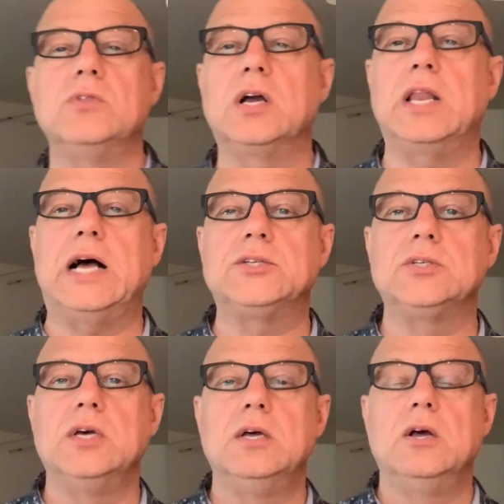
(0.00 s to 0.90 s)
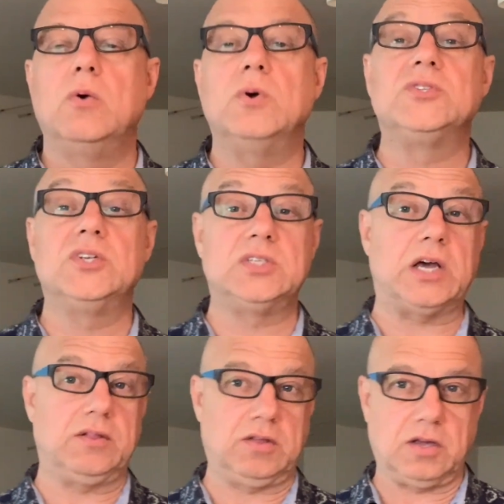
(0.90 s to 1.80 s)
the class, was
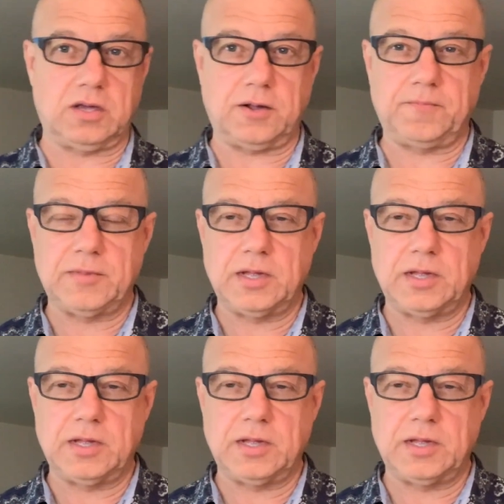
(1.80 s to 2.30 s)
design thinking.